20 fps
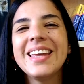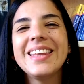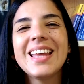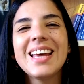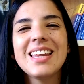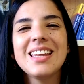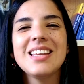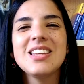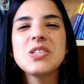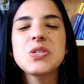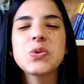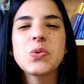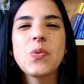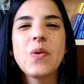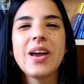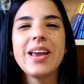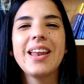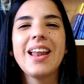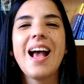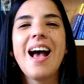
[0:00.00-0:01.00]
That is
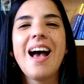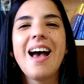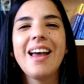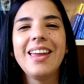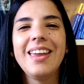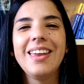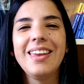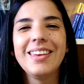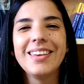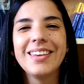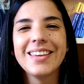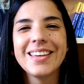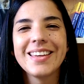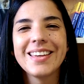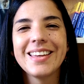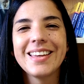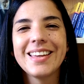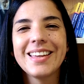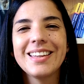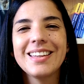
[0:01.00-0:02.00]
when I
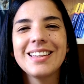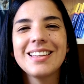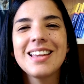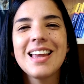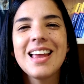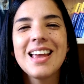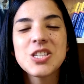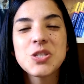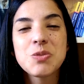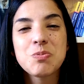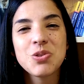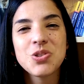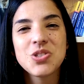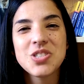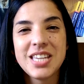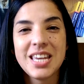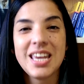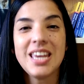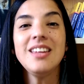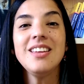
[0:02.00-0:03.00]
can
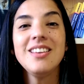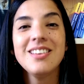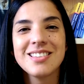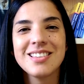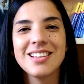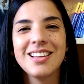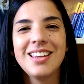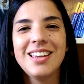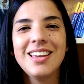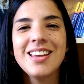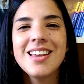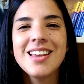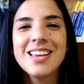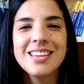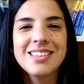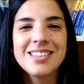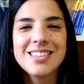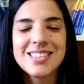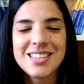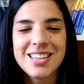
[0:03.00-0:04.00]
spontaneously
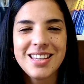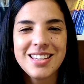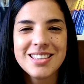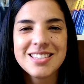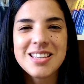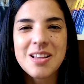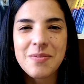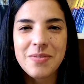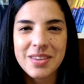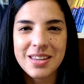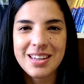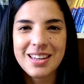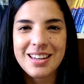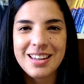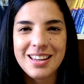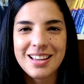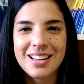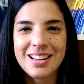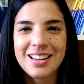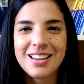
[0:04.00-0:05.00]
see something
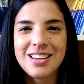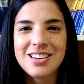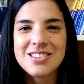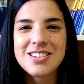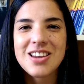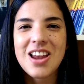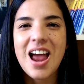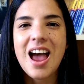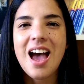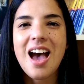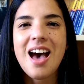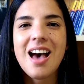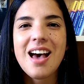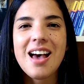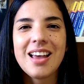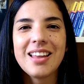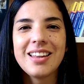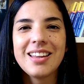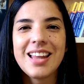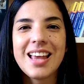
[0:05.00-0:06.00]
in English
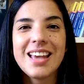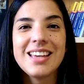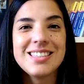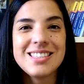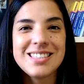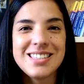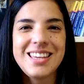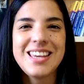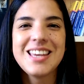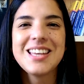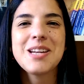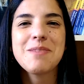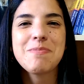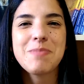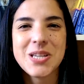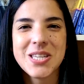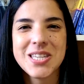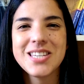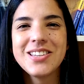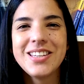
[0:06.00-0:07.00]
and I see an
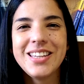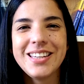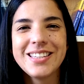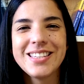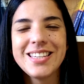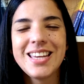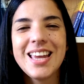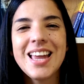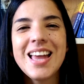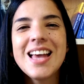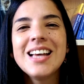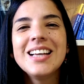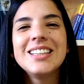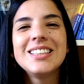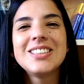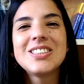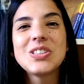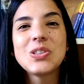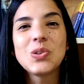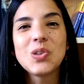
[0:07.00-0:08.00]
opportunity
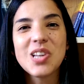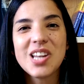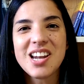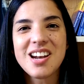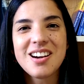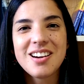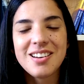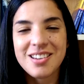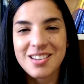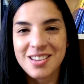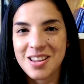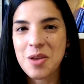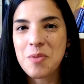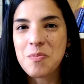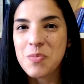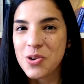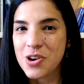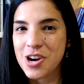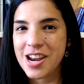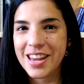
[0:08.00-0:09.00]
to learn
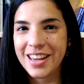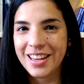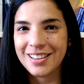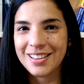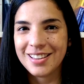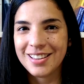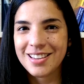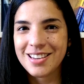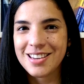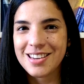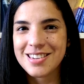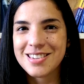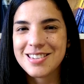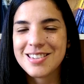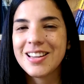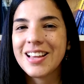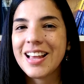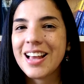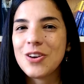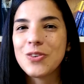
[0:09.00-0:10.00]
more
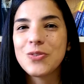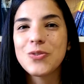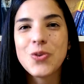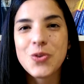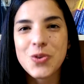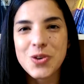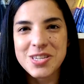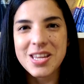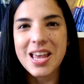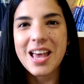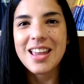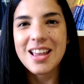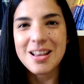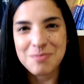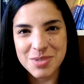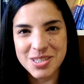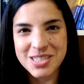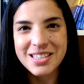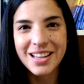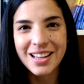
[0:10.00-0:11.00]
English. Of course, I
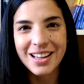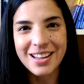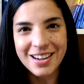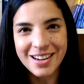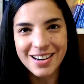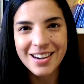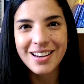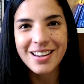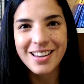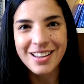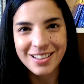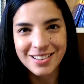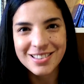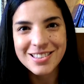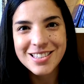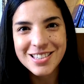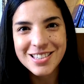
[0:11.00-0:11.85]
am still learning